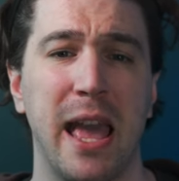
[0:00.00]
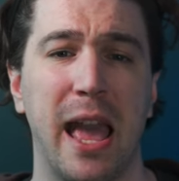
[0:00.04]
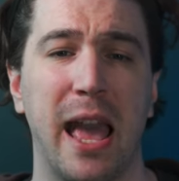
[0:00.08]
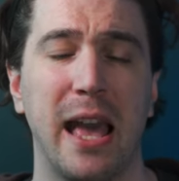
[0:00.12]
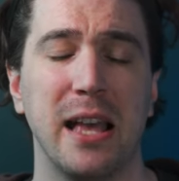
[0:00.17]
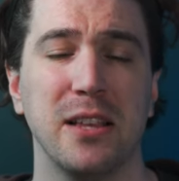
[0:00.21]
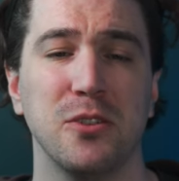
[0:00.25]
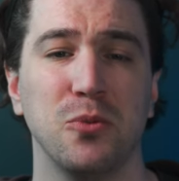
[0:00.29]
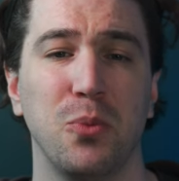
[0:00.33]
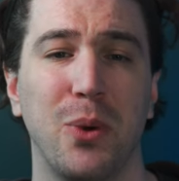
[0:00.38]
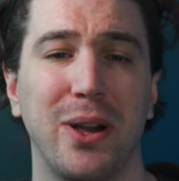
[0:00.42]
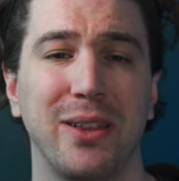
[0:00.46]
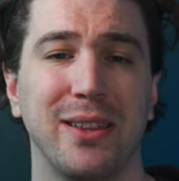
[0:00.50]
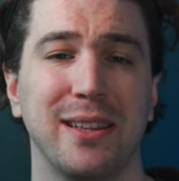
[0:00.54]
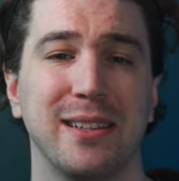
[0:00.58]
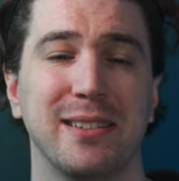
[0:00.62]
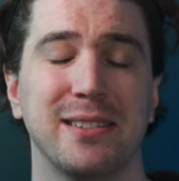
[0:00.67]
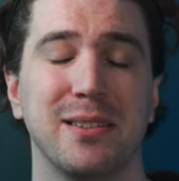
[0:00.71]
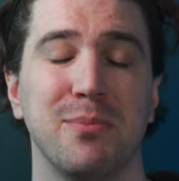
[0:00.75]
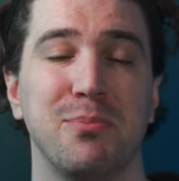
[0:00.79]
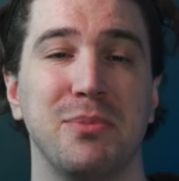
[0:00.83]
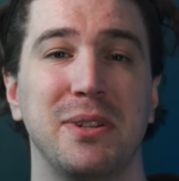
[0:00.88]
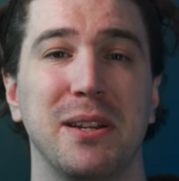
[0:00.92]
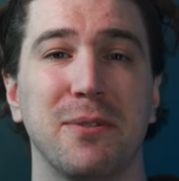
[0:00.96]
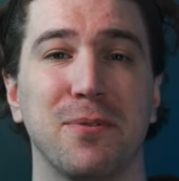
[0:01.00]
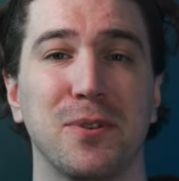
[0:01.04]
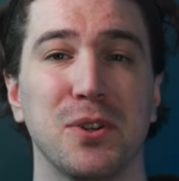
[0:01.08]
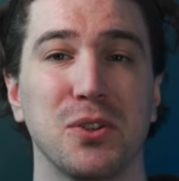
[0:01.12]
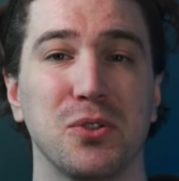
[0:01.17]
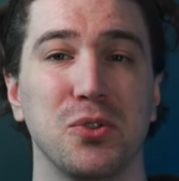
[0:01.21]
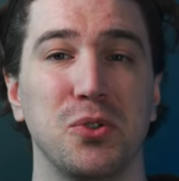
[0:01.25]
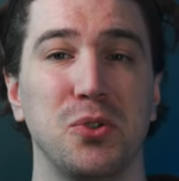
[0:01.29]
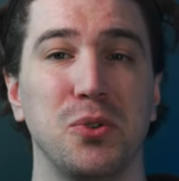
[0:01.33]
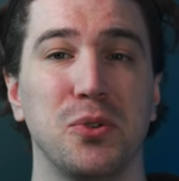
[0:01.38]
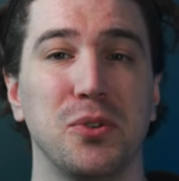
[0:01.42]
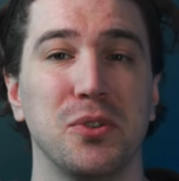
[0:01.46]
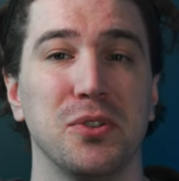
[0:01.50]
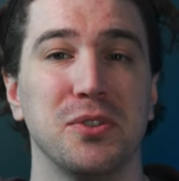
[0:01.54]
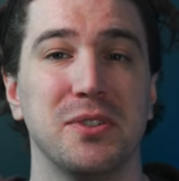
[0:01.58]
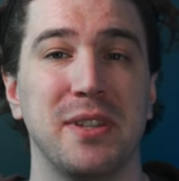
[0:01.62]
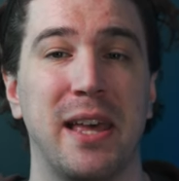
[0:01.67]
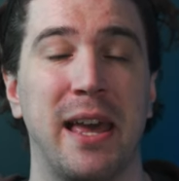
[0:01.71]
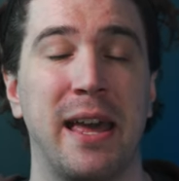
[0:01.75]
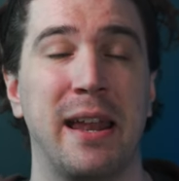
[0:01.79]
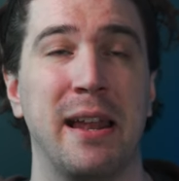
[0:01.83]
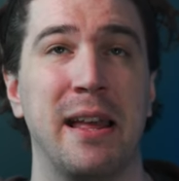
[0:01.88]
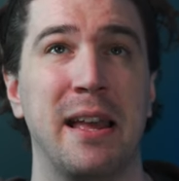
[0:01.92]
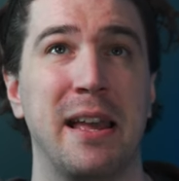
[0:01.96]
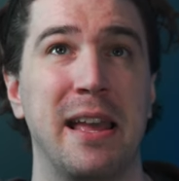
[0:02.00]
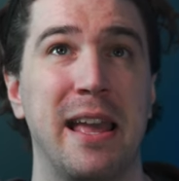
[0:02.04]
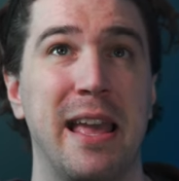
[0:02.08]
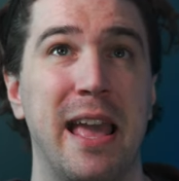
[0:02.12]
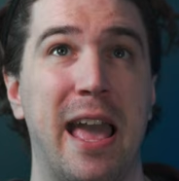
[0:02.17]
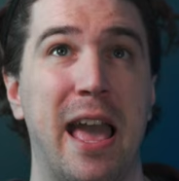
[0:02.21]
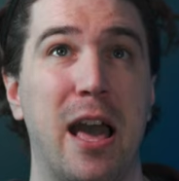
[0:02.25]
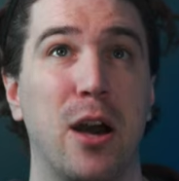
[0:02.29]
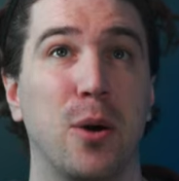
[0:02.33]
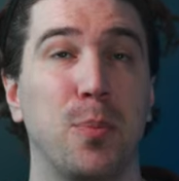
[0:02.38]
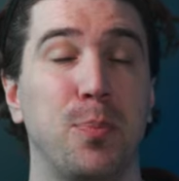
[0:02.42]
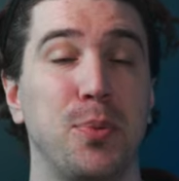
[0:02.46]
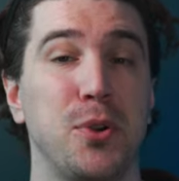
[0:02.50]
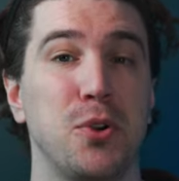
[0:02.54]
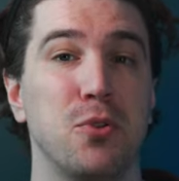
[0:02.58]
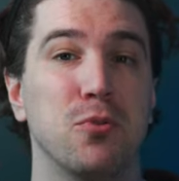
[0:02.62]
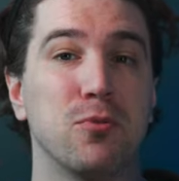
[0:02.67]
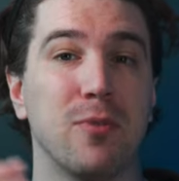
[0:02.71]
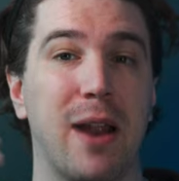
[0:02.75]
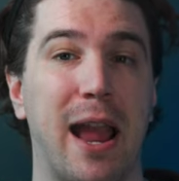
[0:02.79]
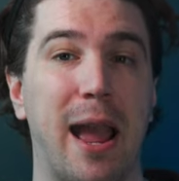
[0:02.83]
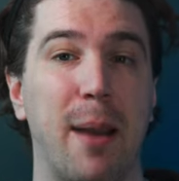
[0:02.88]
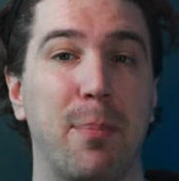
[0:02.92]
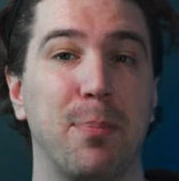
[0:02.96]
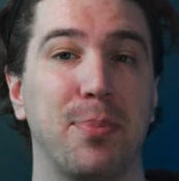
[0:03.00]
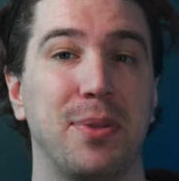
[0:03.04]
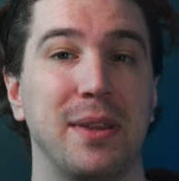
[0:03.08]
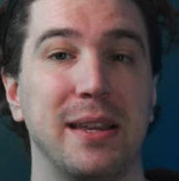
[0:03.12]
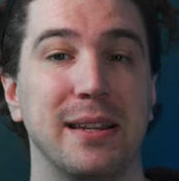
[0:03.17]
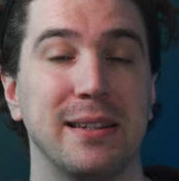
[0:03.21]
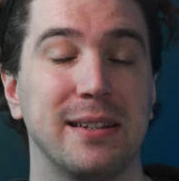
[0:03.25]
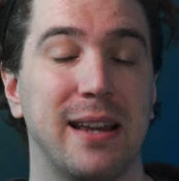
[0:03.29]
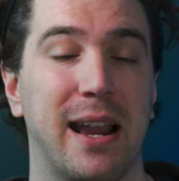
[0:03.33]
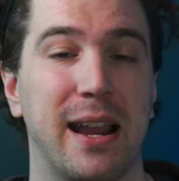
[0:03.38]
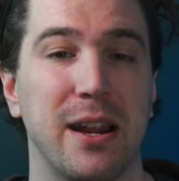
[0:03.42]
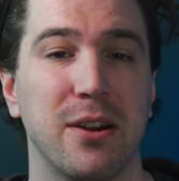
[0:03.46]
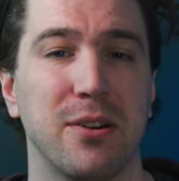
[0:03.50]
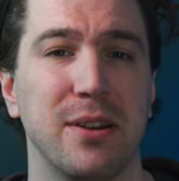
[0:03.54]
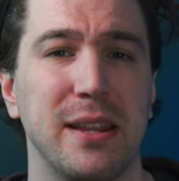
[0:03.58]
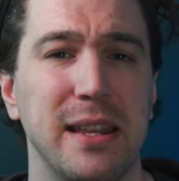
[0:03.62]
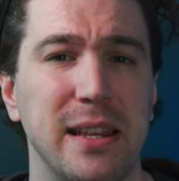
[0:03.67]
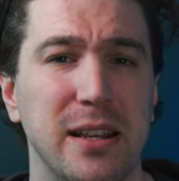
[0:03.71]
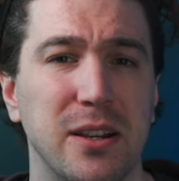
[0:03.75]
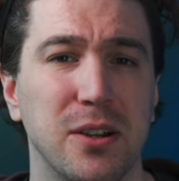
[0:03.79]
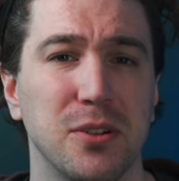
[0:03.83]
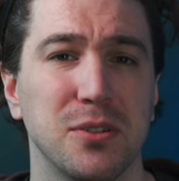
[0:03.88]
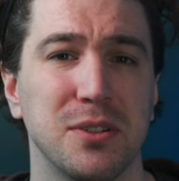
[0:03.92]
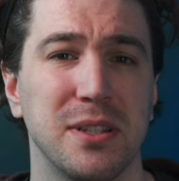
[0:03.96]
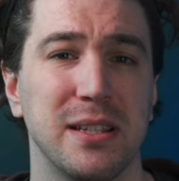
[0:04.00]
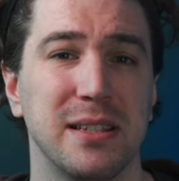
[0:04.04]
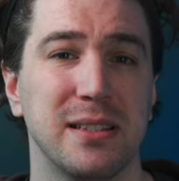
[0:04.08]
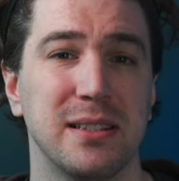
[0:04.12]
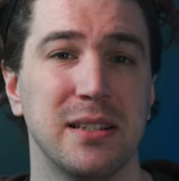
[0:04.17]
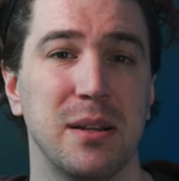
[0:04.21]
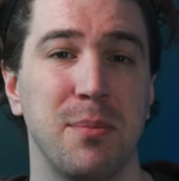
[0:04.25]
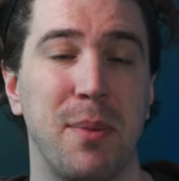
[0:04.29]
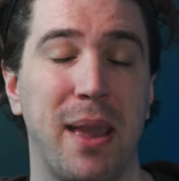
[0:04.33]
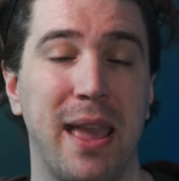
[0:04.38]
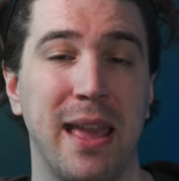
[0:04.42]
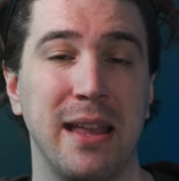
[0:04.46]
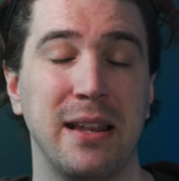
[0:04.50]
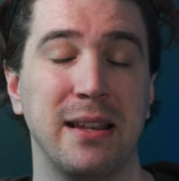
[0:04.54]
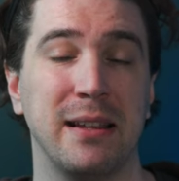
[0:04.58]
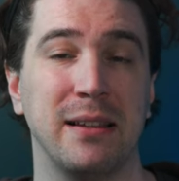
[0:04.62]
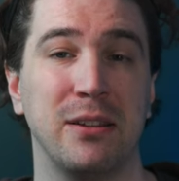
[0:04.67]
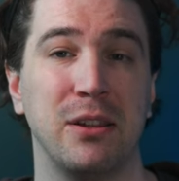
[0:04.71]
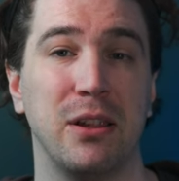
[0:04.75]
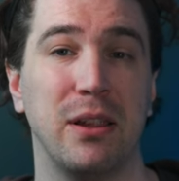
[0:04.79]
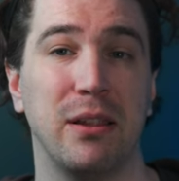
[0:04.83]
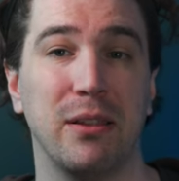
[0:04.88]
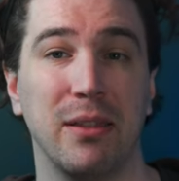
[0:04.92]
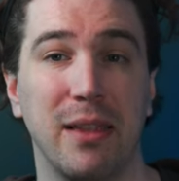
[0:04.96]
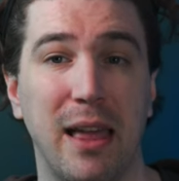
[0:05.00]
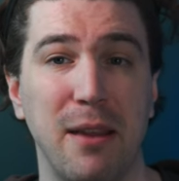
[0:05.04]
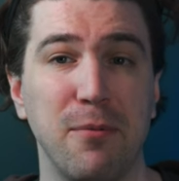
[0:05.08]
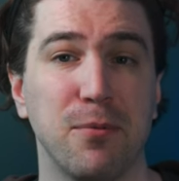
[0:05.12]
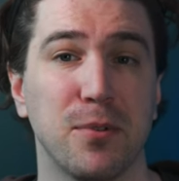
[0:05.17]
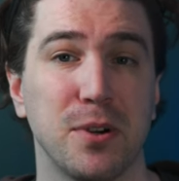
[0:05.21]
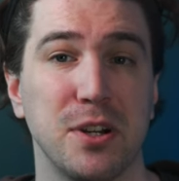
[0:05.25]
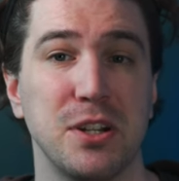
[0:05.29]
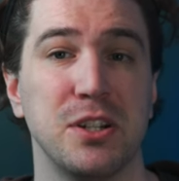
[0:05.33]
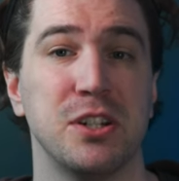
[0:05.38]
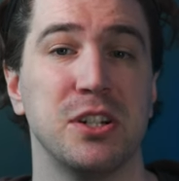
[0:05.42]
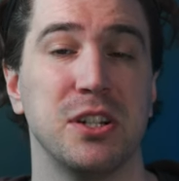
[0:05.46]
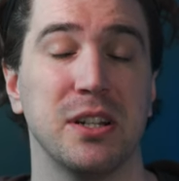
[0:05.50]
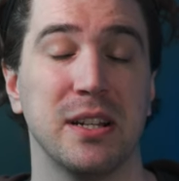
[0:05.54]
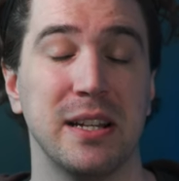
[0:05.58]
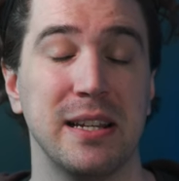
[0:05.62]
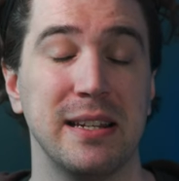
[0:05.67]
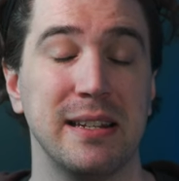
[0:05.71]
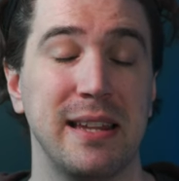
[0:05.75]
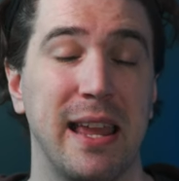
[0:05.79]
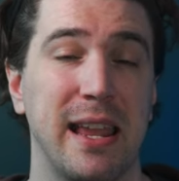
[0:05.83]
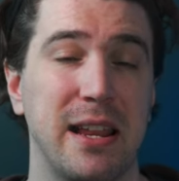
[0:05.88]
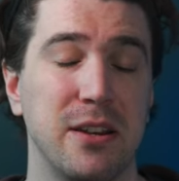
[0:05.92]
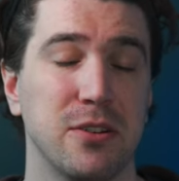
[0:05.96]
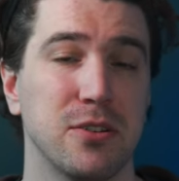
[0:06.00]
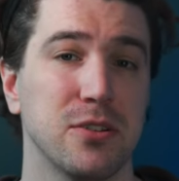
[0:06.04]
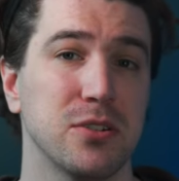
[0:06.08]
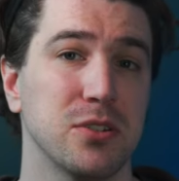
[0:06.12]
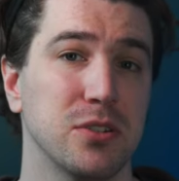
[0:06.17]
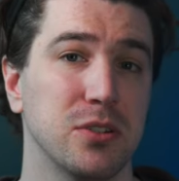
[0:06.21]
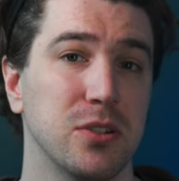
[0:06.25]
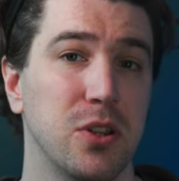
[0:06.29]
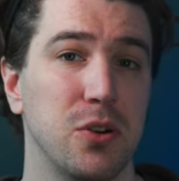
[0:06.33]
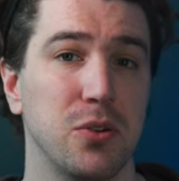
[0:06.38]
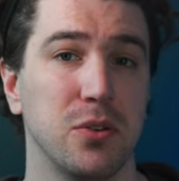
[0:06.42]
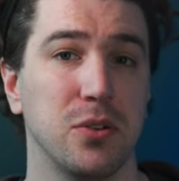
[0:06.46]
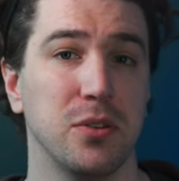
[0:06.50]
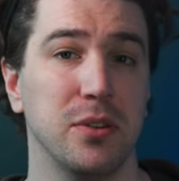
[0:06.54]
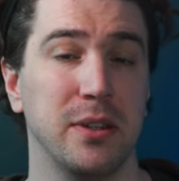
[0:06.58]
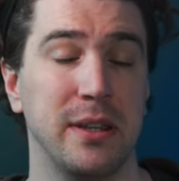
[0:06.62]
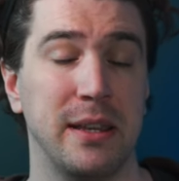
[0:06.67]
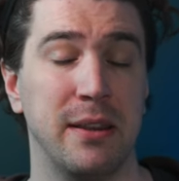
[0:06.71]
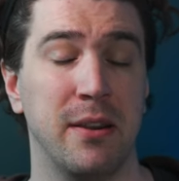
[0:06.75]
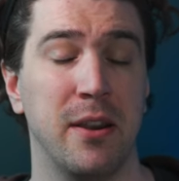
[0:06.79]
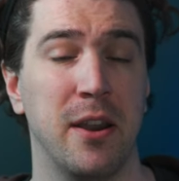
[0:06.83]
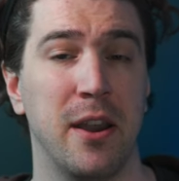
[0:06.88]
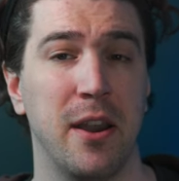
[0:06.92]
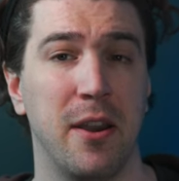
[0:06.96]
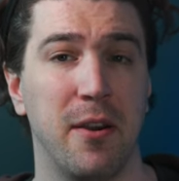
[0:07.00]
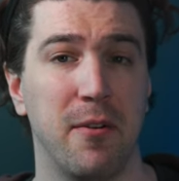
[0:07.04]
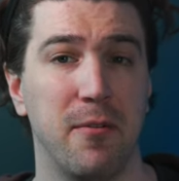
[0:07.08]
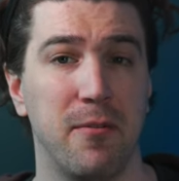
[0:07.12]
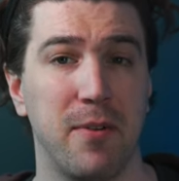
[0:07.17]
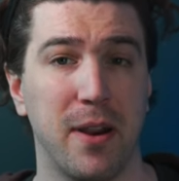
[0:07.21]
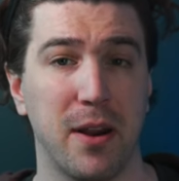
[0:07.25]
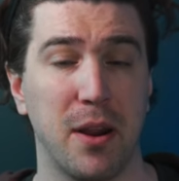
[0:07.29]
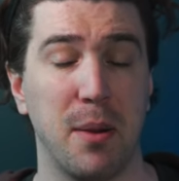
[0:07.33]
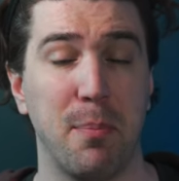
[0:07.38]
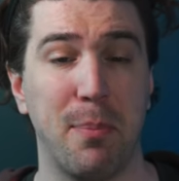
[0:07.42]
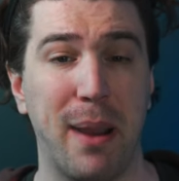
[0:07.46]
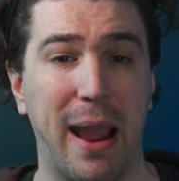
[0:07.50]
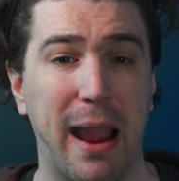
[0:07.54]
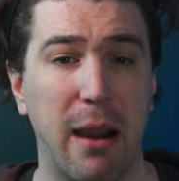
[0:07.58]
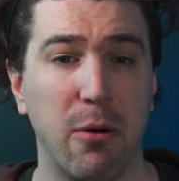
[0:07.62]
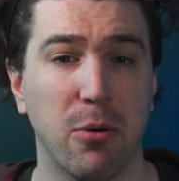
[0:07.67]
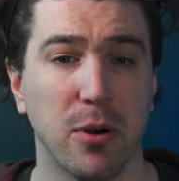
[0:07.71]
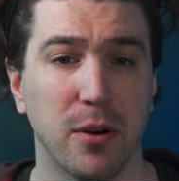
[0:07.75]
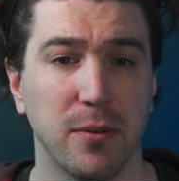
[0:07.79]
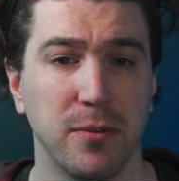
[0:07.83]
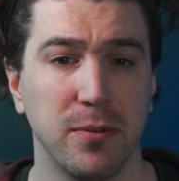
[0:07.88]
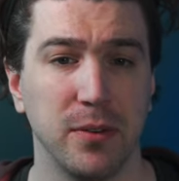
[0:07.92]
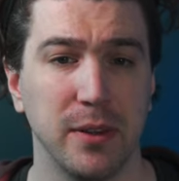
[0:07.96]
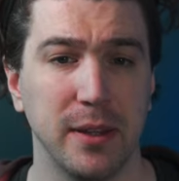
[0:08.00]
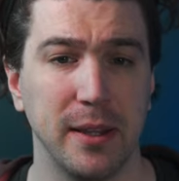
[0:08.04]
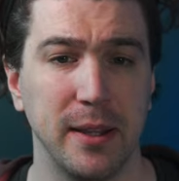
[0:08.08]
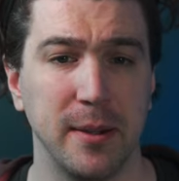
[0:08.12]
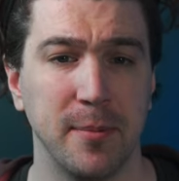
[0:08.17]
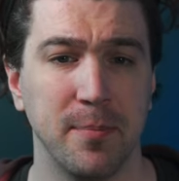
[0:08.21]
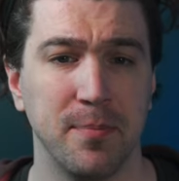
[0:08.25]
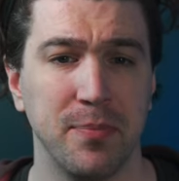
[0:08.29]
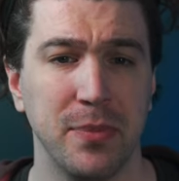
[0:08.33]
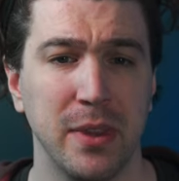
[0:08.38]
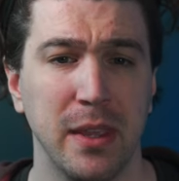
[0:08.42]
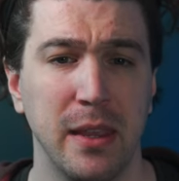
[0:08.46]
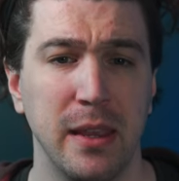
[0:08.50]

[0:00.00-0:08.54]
as well as some different tools that help you wrap the entire ecosystem and leverage containers locally very powerfully.